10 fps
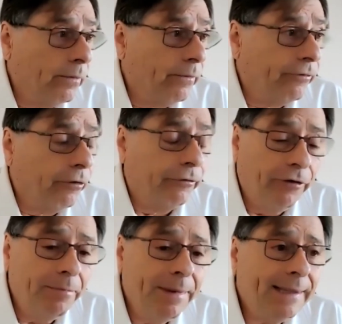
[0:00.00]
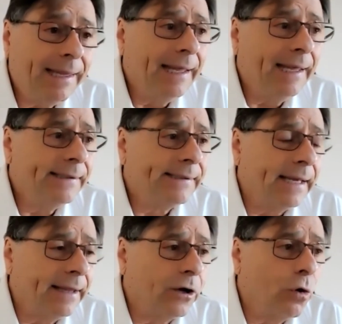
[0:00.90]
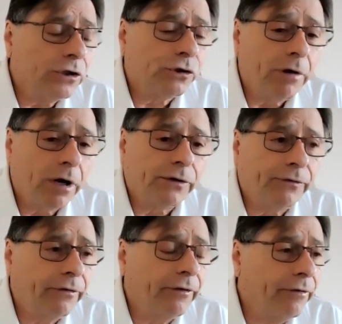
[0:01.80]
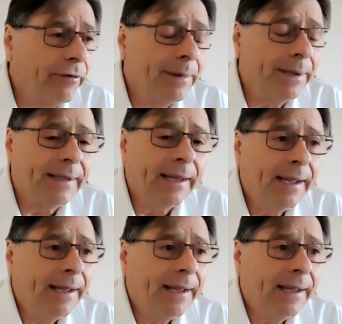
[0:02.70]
fulfillment is the cost structure for fulfillment